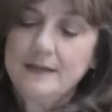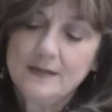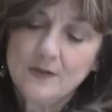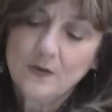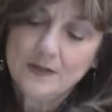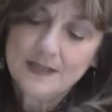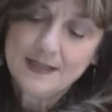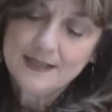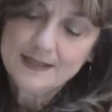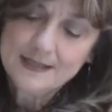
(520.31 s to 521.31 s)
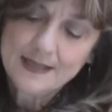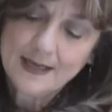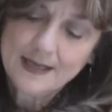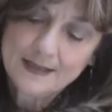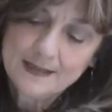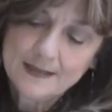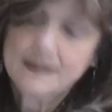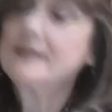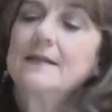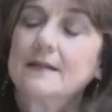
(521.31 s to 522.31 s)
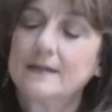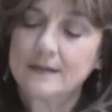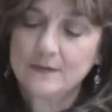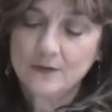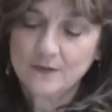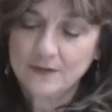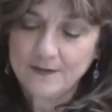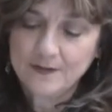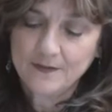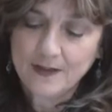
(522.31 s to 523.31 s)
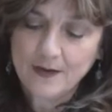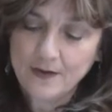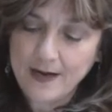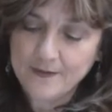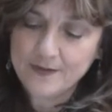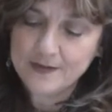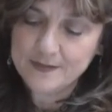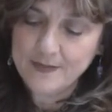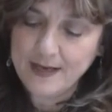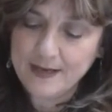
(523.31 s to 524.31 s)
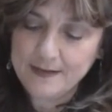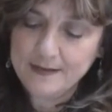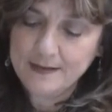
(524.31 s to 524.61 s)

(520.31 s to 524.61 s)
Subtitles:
Just hold it nice and tight. We'll fluff the flower after it's made.